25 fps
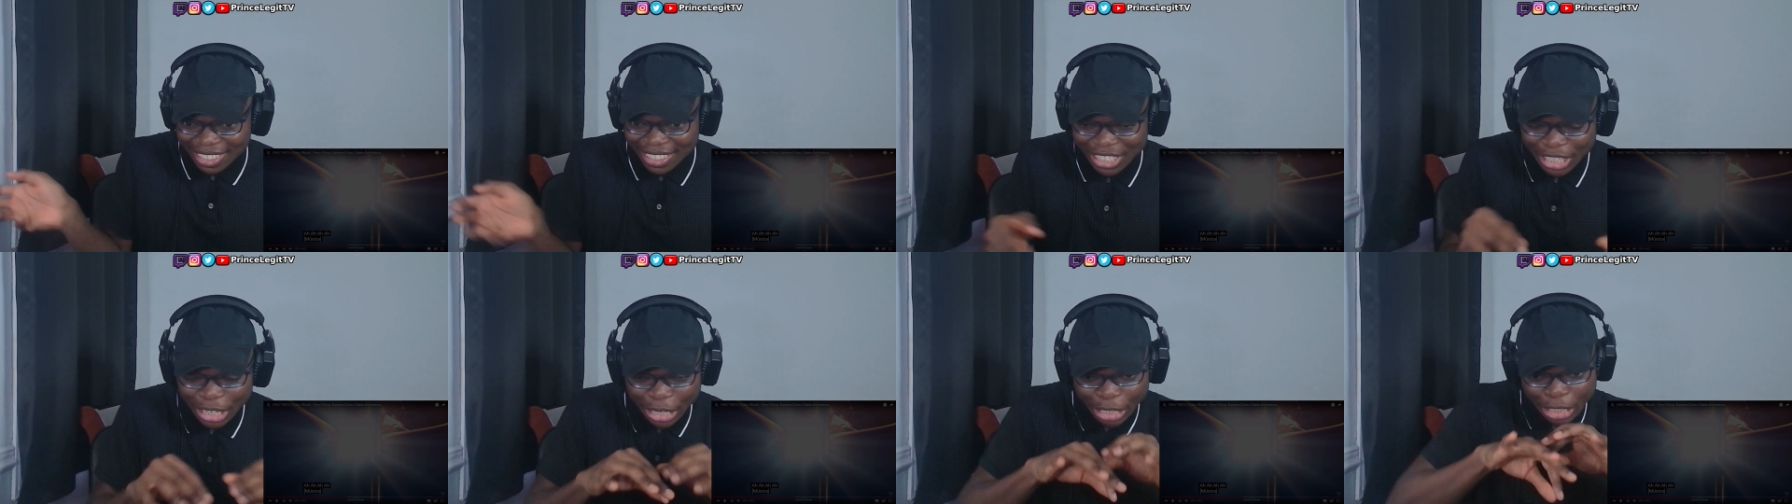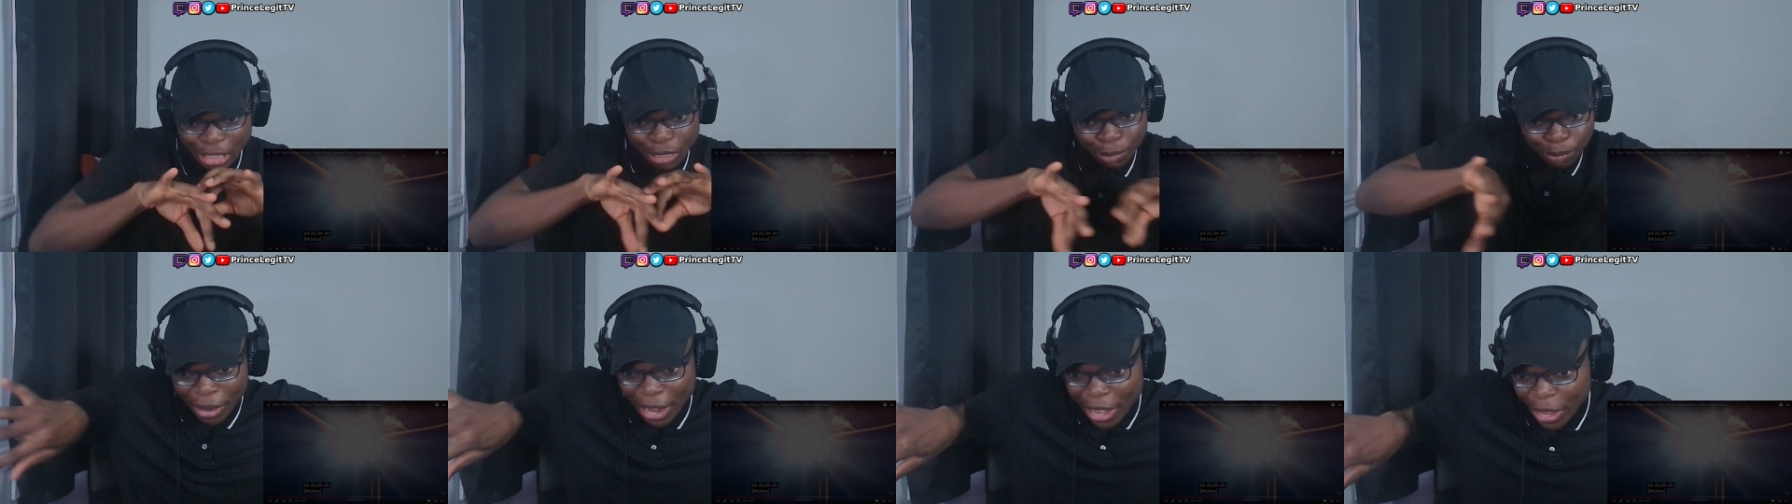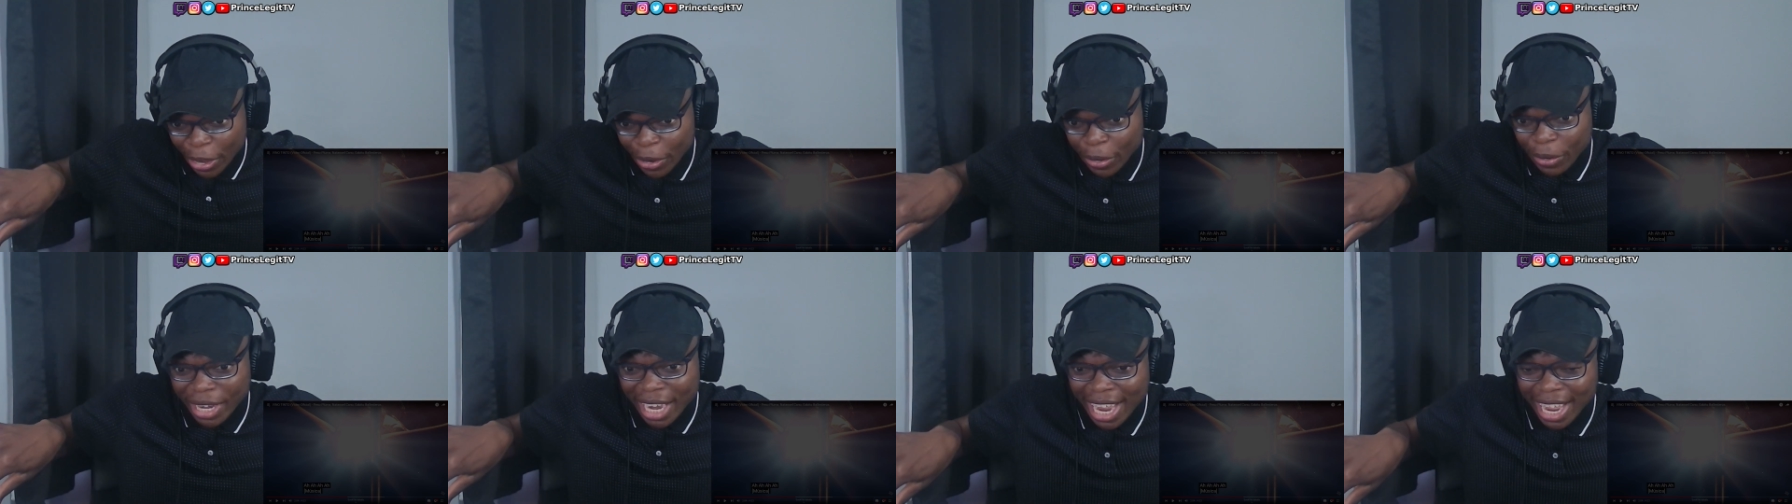she just
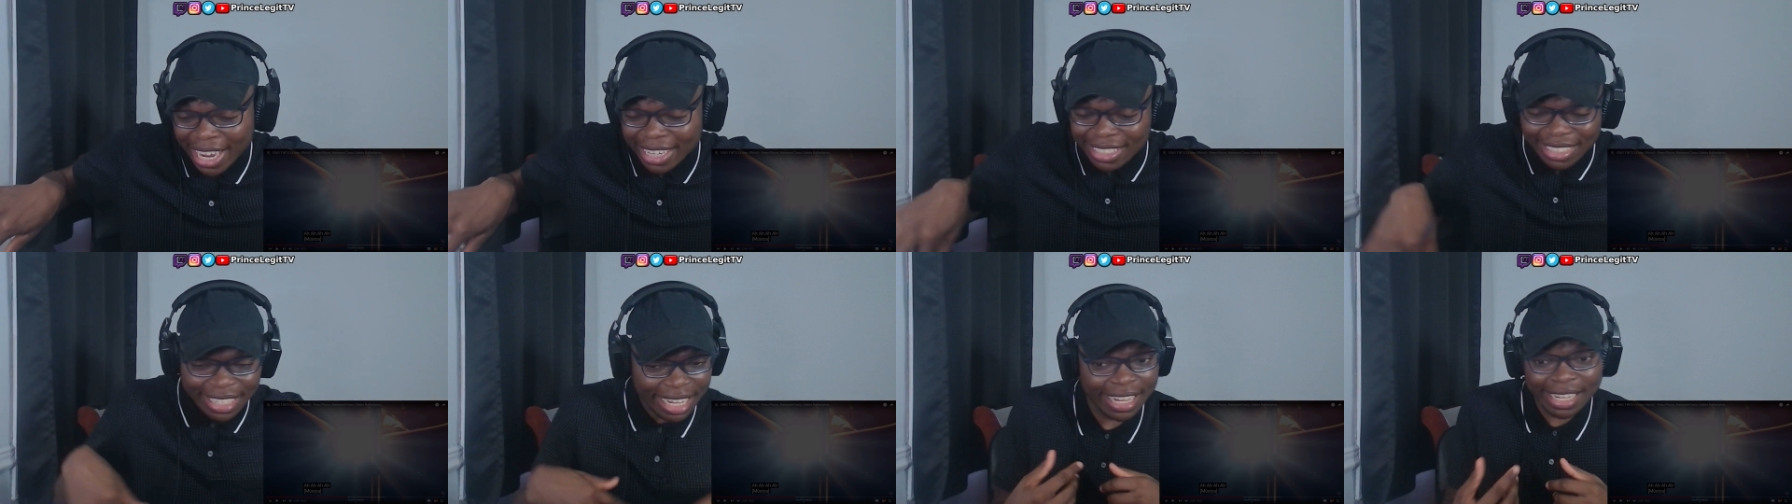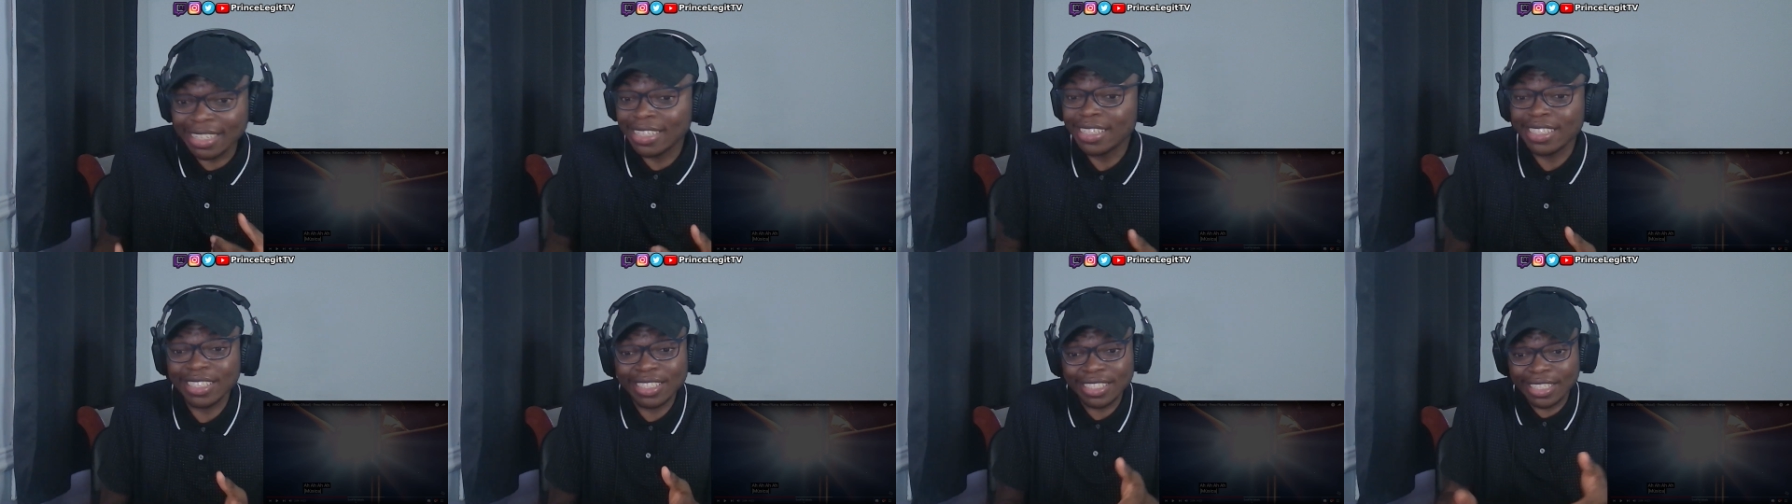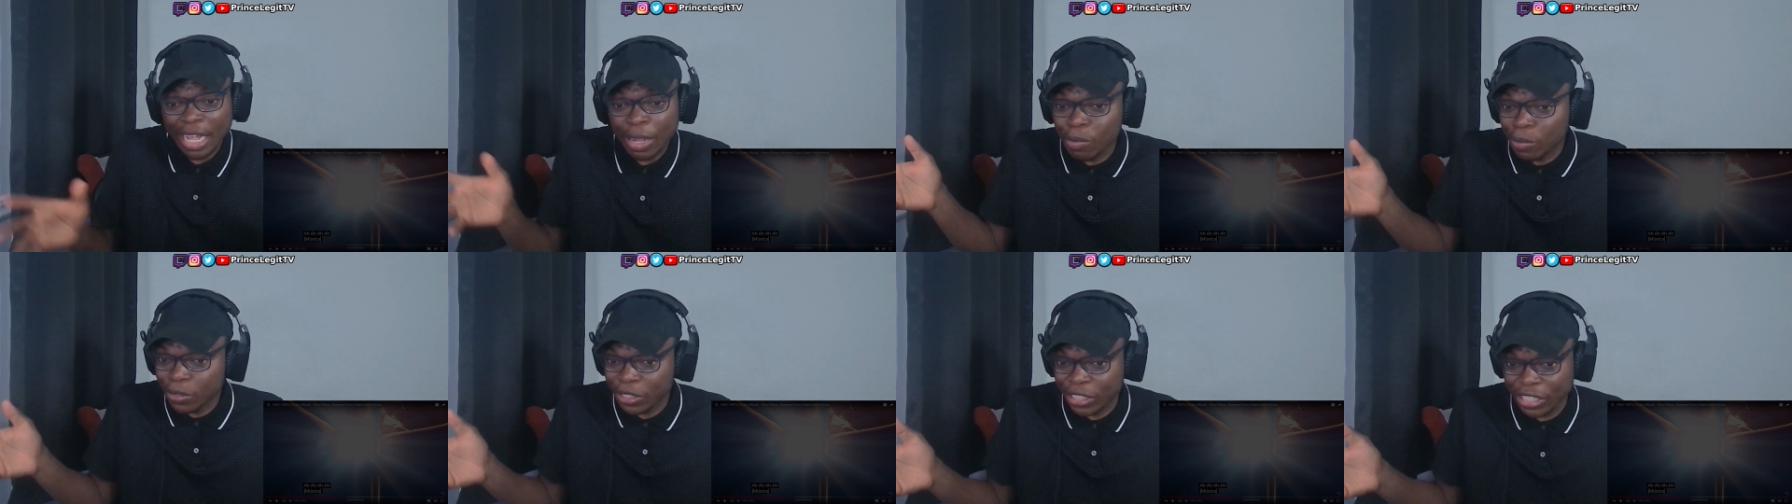spread her legs and thing